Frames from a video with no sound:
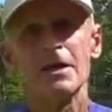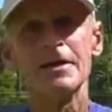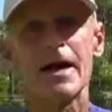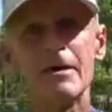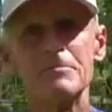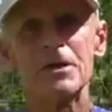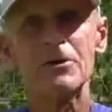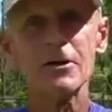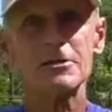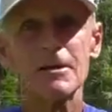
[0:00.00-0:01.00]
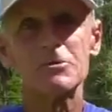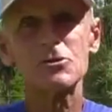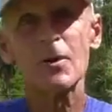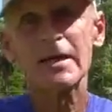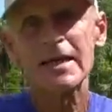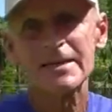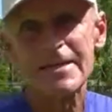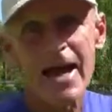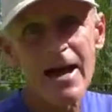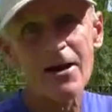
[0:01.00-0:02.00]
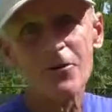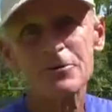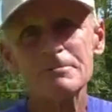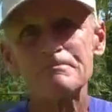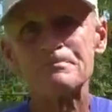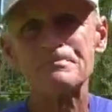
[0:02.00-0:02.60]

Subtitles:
Now, because I'm swinging down,